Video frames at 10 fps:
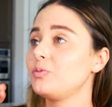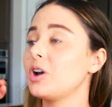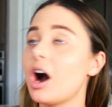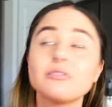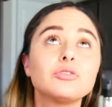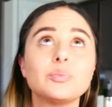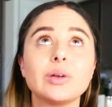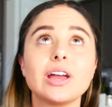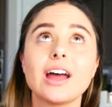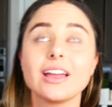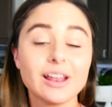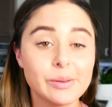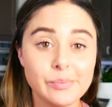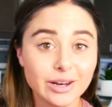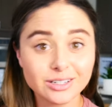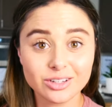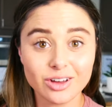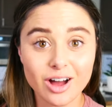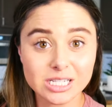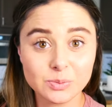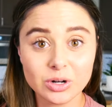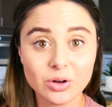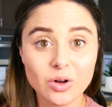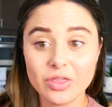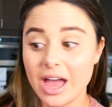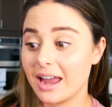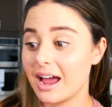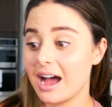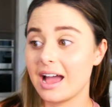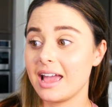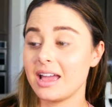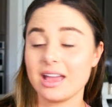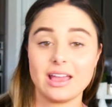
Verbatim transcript: God forbid, I get admitted to the hospital that I